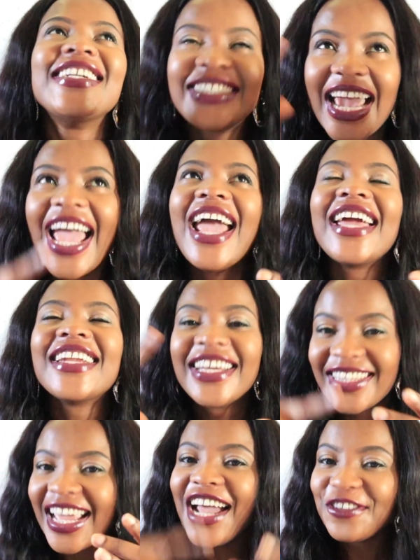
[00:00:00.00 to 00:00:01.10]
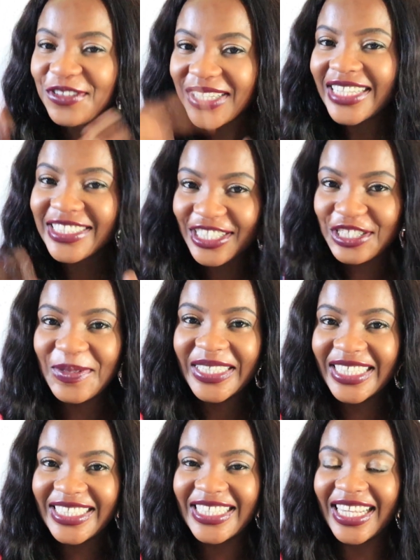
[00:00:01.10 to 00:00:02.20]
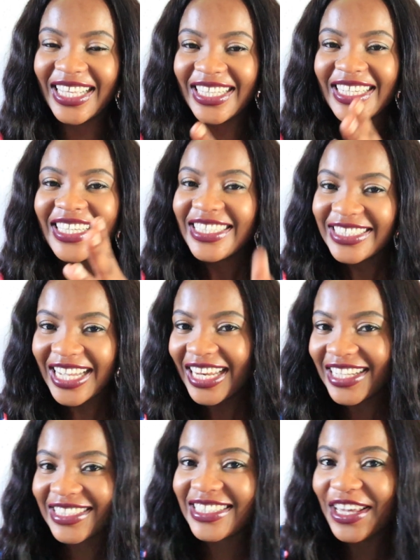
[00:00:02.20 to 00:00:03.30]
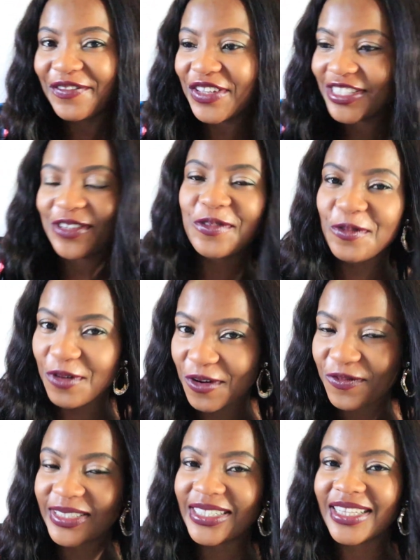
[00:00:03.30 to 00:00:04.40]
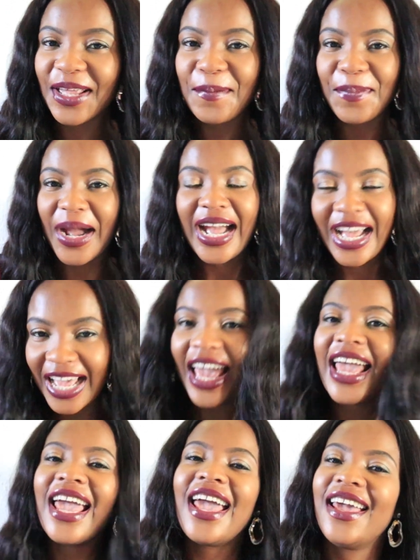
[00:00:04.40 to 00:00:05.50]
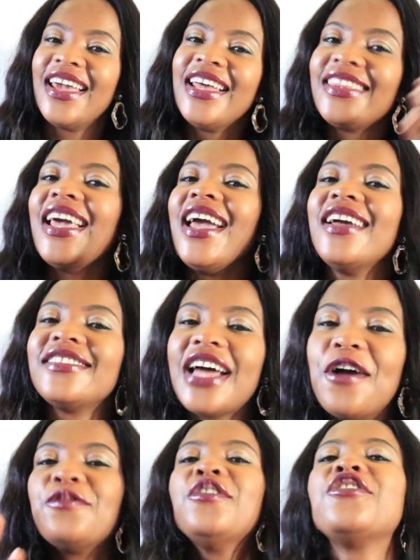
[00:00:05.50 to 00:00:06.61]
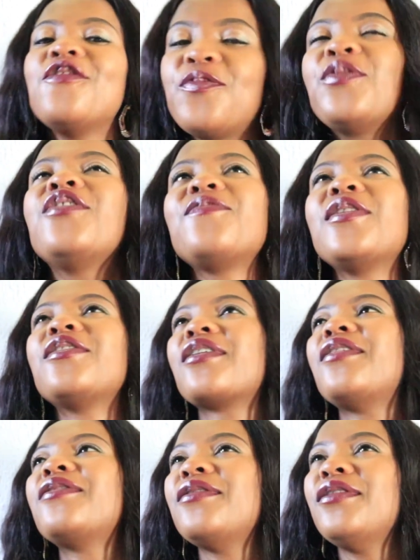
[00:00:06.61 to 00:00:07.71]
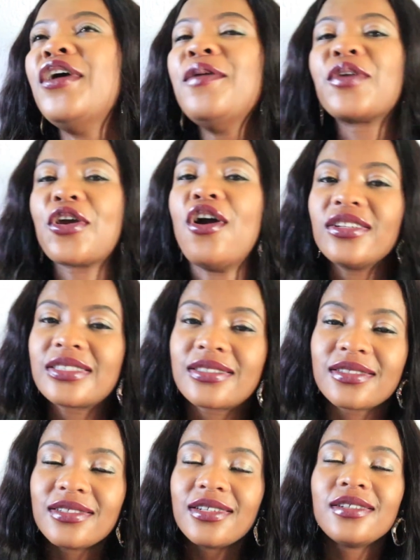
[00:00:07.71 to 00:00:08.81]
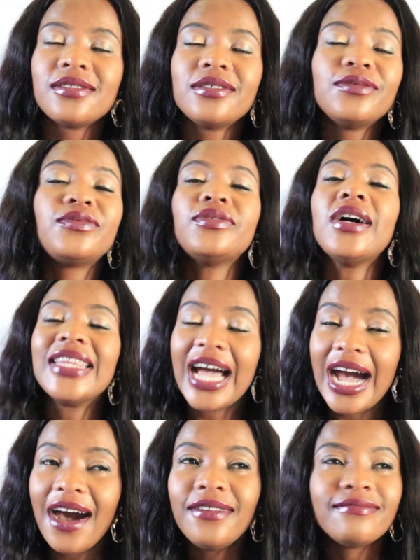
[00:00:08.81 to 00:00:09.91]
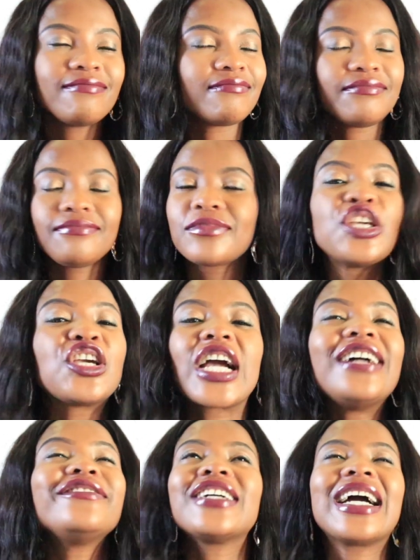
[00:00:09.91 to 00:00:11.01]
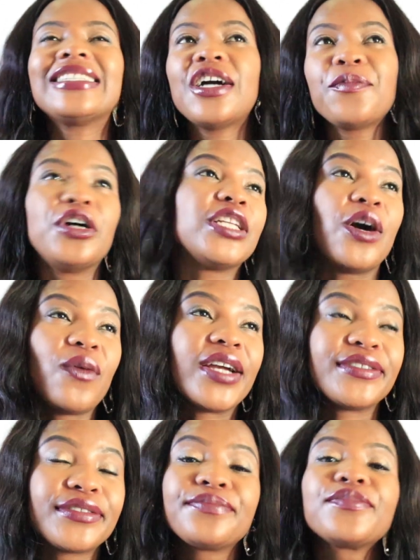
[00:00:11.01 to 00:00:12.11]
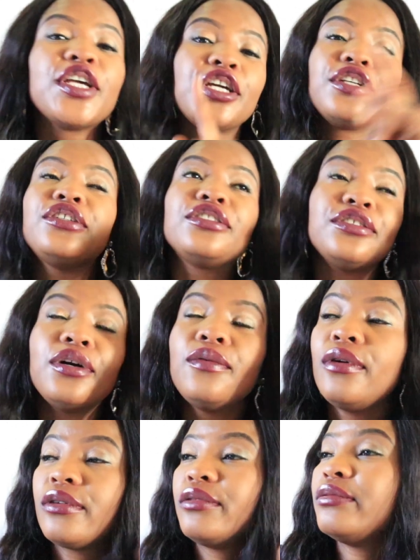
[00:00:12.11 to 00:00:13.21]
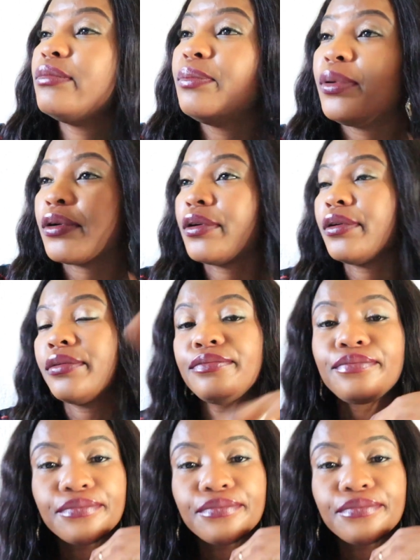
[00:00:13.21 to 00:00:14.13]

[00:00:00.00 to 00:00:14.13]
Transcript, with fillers: Then you'll not teach me the thing. Then let's see if the thing will work for September. Then I'll know you've proved me wrong, because for now, you can't tell me otherwise. It does not work. Mbok.